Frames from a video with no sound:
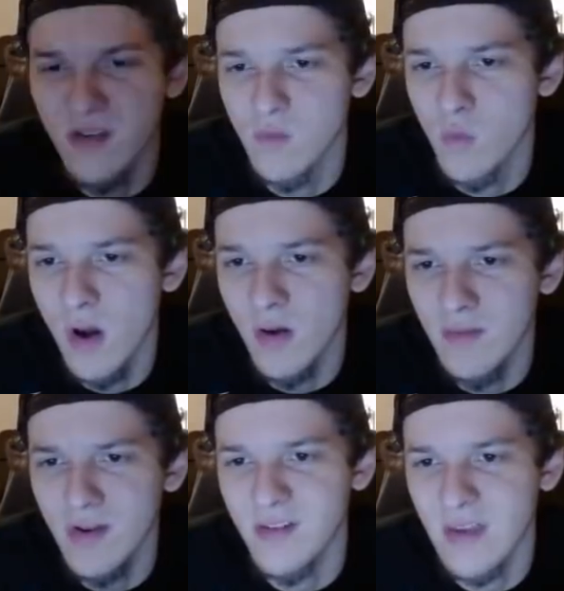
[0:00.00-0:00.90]
as well,
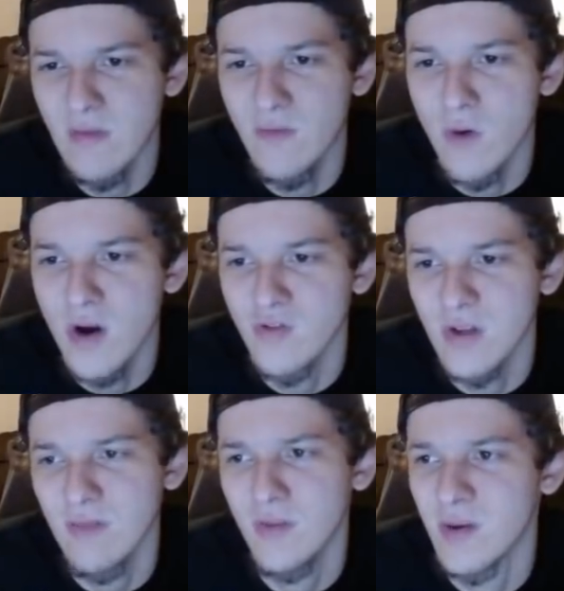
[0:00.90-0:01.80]
even at 7,400,
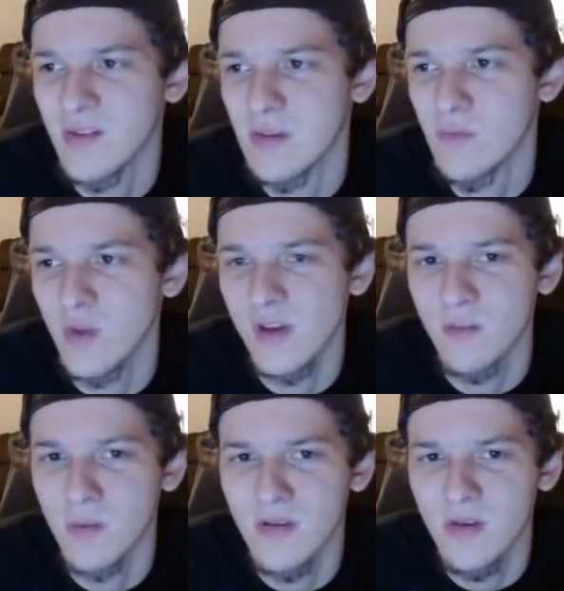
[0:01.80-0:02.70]
even though he seems really
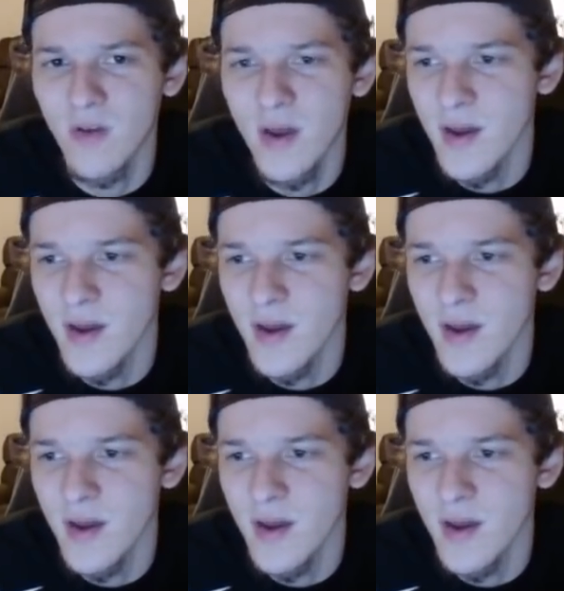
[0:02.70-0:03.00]
expensive.